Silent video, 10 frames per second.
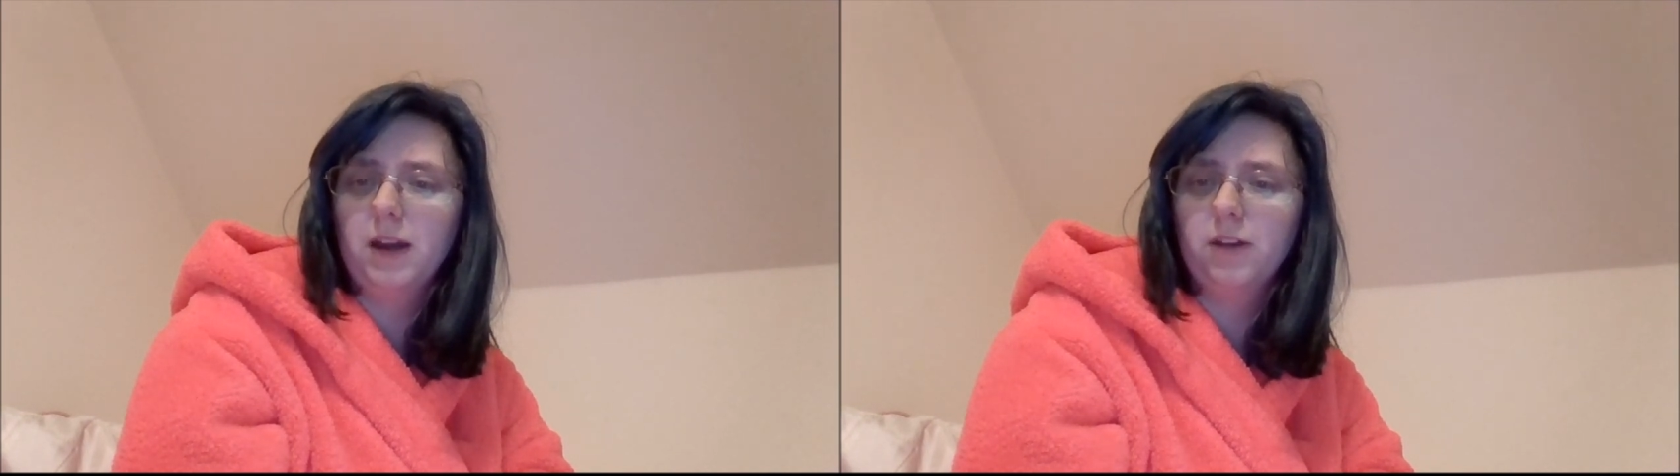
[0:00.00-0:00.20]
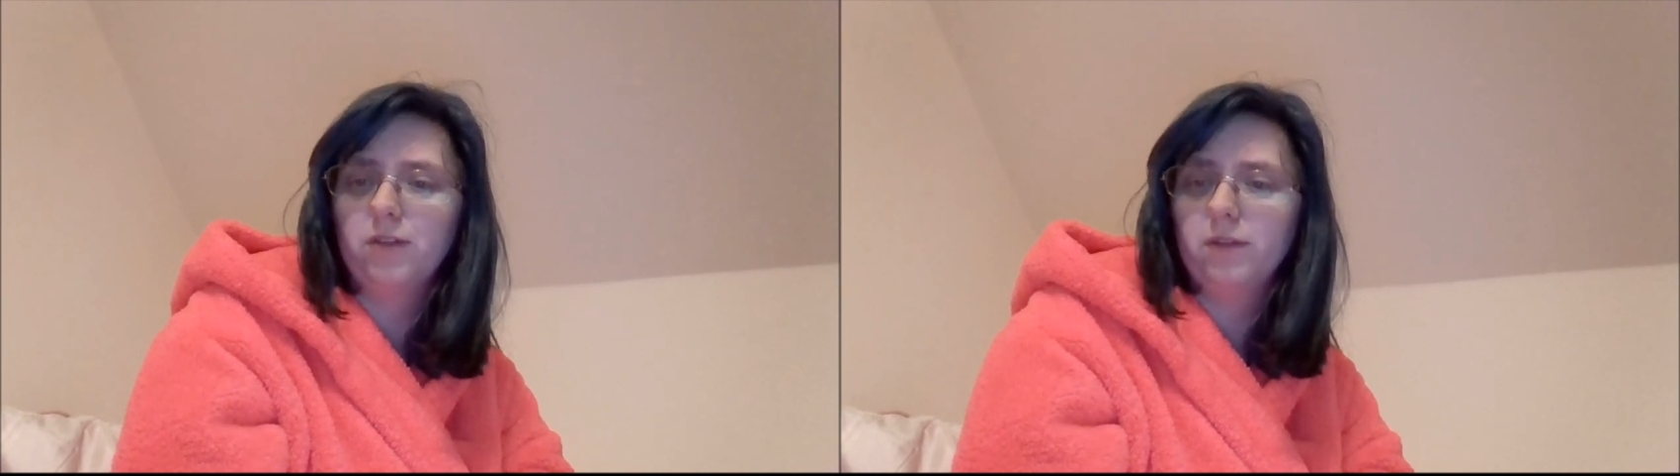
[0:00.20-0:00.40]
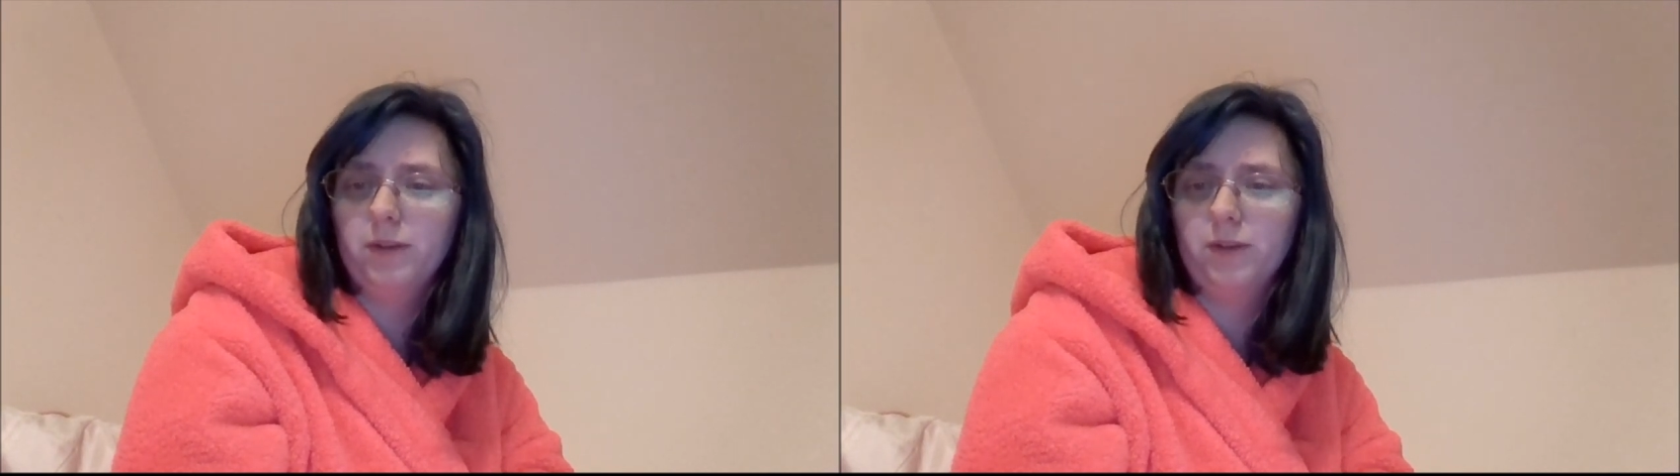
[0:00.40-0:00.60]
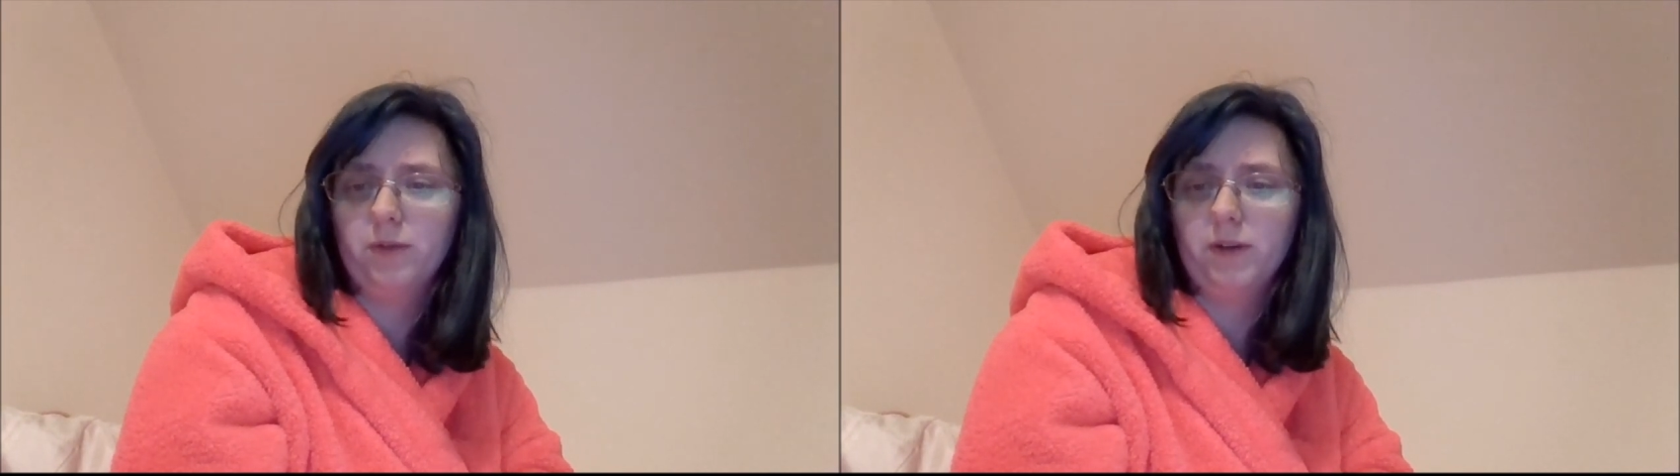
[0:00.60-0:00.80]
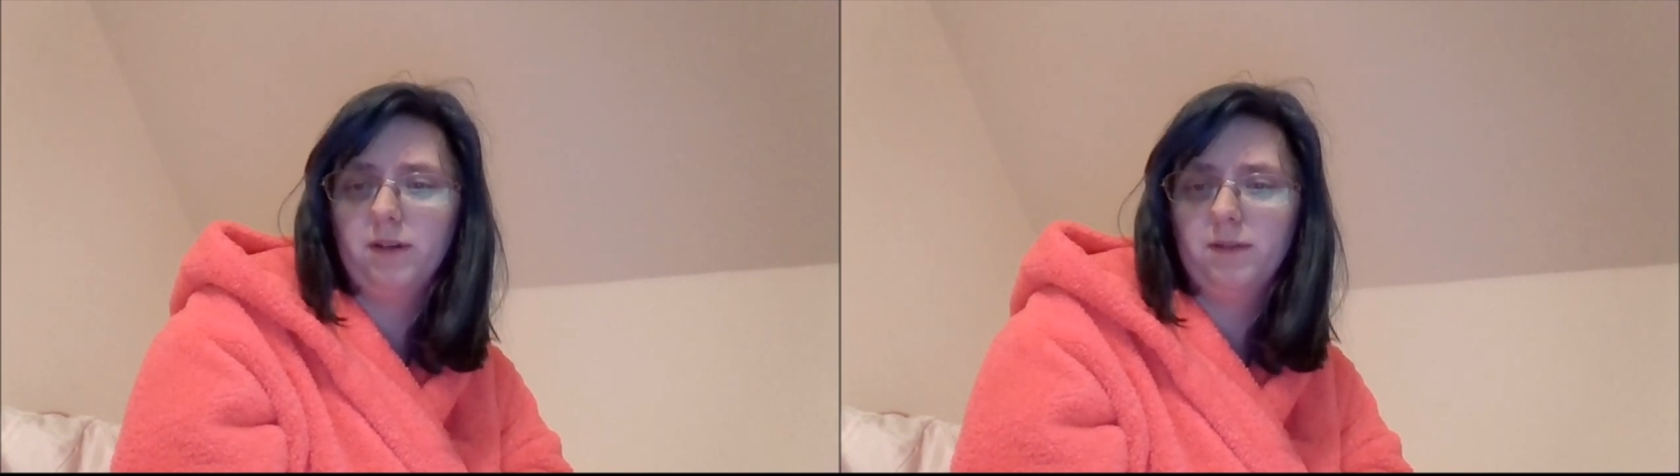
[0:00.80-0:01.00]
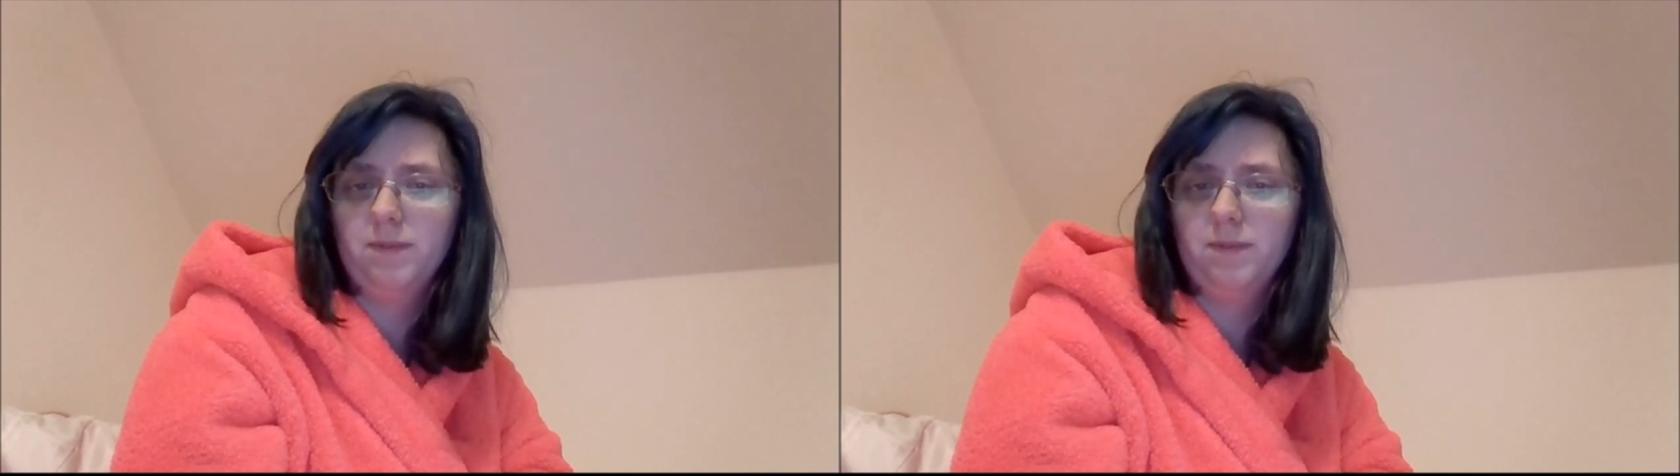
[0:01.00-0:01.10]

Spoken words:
I don't know which one.